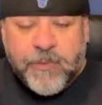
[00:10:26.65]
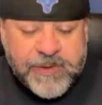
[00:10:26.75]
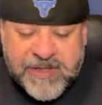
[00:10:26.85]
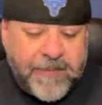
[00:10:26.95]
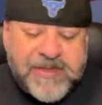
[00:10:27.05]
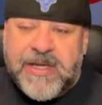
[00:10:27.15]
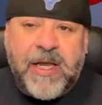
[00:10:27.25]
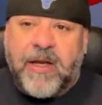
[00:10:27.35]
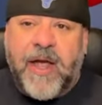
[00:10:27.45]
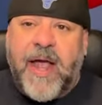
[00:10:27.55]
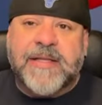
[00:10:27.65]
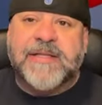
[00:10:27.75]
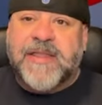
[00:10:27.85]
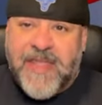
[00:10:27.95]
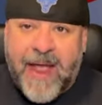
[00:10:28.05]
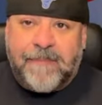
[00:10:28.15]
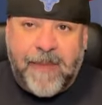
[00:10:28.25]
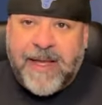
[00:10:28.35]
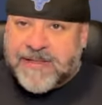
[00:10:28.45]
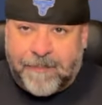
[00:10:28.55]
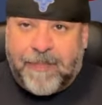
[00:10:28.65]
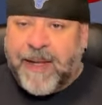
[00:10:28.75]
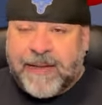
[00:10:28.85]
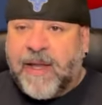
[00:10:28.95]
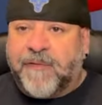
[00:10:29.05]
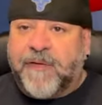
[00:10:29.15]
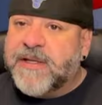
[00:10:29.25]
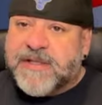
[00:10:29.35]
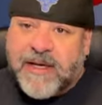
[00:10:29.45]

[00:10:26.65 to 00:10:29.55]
with some sneakerheads, that makes a big difference,